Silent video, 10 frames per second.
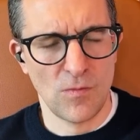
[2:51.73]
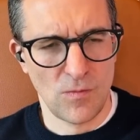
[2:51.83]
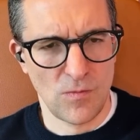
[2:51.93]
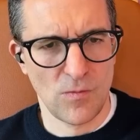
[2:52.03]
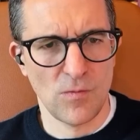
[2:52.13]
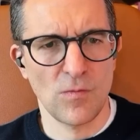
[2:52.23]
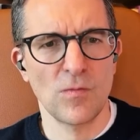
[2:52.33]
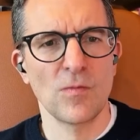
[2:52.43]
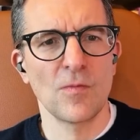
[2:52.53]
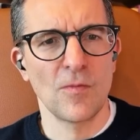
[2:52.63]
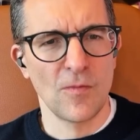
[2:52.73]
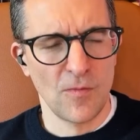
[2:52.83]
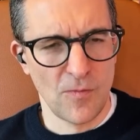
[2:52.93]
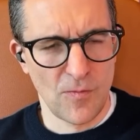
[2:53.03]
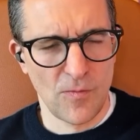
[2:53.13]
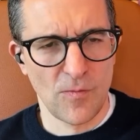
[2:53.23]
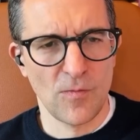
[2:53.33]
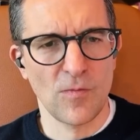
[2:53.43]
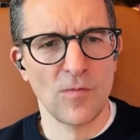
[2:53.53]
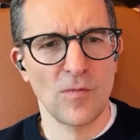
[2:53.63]

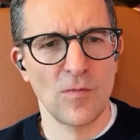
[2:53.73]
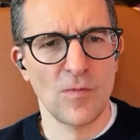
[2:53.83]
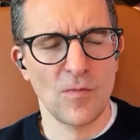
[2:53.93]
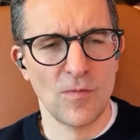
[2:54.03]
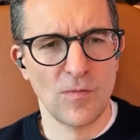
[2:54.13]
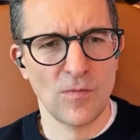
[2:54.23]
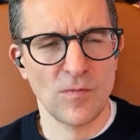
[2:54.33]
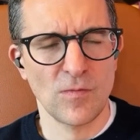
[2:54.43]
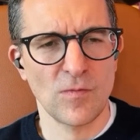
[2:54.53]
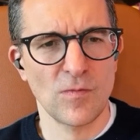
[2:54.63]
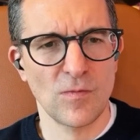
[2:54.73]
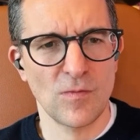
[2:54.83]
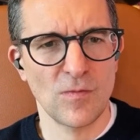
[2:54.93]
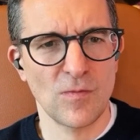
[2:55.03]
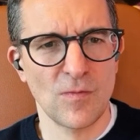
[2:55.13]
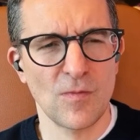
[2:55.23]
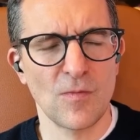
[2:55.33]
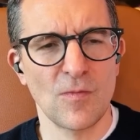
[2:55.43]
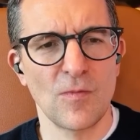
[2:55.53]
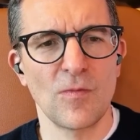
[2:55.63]

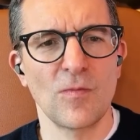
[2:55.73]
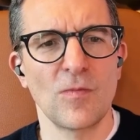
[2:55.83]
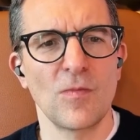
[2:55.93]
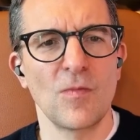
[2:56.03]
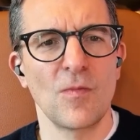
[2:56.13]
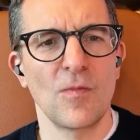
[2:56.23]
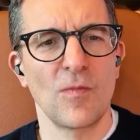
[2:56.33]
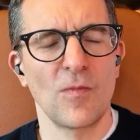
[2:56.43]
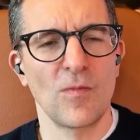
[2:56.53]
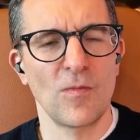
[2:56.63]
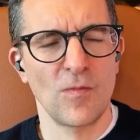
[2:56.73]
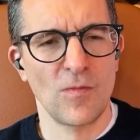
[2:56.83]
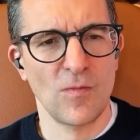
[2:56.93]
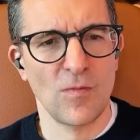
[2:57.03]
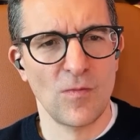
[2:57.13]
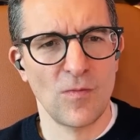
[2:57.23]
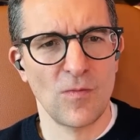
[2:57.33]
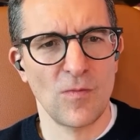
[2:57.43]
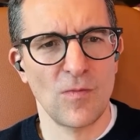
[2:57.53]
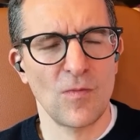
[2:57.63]

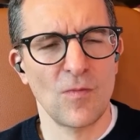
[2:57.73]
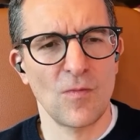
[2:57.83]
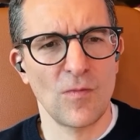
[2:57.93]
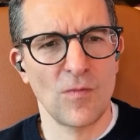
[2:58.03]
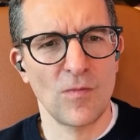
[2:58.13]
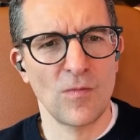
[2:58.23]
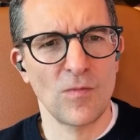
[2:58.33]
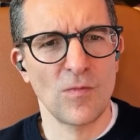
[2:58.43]
(not speaking)